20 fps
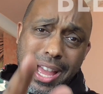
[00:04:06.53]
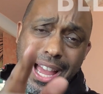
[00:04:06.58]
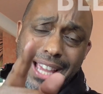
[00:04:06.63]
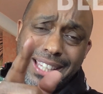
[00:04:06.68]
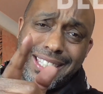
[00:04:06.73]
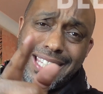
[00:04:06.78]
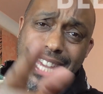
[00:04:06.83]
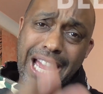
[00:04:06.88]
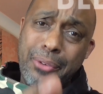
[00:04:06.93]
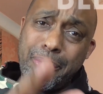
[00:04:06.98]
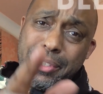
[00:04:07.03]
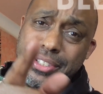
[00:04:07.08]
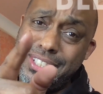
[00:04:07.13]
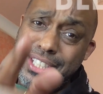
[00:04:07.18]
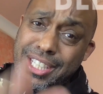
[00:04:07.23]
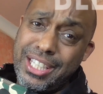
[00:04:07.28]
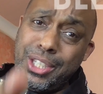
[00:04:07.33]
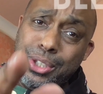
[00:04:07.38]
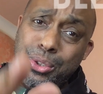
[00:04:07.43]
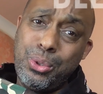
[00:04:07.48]
I
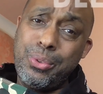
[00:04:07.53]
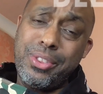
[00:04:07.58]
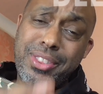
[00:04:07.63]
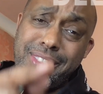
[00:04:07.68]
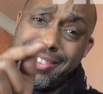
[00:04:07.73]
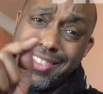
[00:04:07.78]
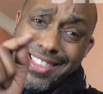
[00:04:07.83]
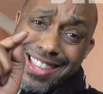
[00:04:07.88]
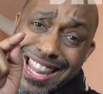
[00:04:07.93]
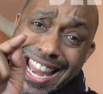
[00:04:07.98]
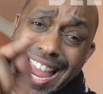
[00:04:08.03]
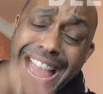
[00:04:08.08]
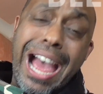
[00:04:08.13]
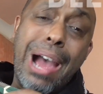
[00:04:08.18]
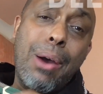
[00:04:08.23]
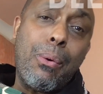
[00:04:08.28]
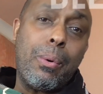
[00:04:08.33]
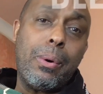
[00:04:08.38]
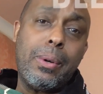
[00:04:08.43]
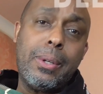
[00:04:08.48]
guarantee you
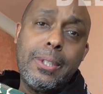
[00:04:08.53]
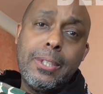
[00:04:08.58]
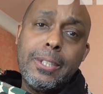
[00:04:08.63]
now,